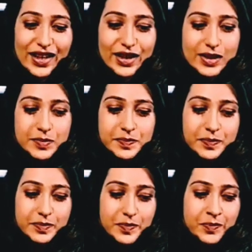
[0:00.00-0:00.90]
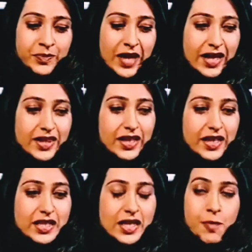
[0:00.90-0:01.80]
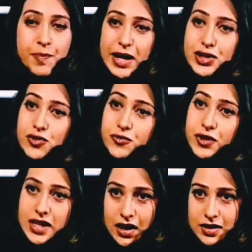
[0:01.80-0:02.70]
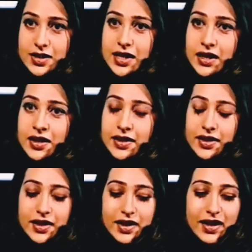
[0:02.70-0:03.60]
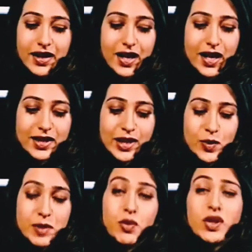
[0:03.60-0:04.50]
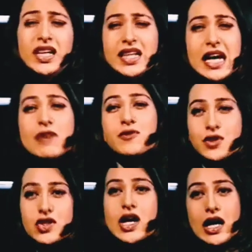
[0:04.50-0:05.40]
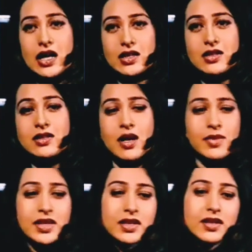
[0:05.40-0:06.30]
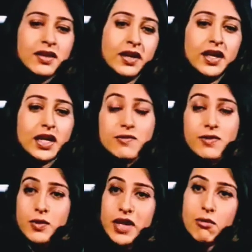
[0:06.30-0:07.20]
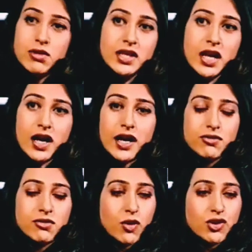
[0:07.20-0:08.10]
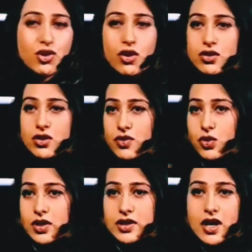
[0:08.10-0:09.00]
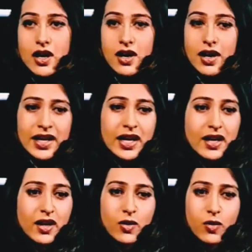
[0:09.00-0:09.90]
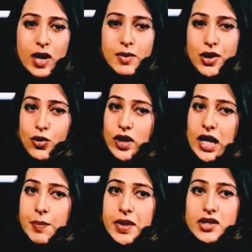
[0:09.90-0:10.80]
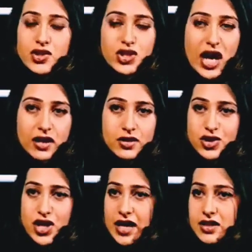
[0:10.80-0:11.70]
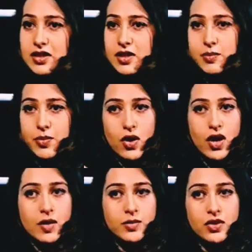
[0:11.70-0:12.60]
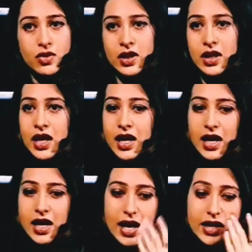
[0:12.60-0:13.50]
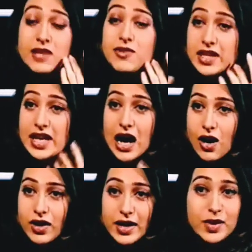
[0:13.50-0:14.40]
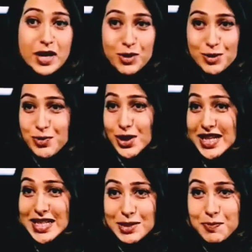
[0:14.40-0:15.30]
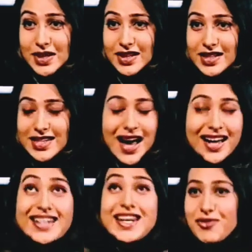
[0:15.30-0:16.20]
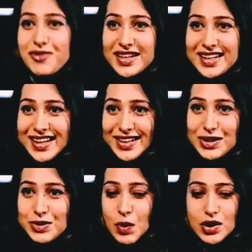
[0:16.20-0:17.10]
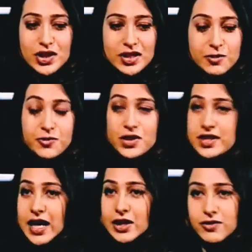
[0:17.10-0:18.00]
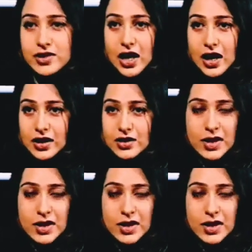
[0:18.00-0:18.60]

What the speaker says: I think it's our passion for dancing. I think we both love to dance. I mean, even I was young, I used to watch John Travolta, and while my growing up years, Janet Jackson and Paula Abdul. And even now, like when I watch Britney Spears, I love it. Like, you know, watching different style of dance.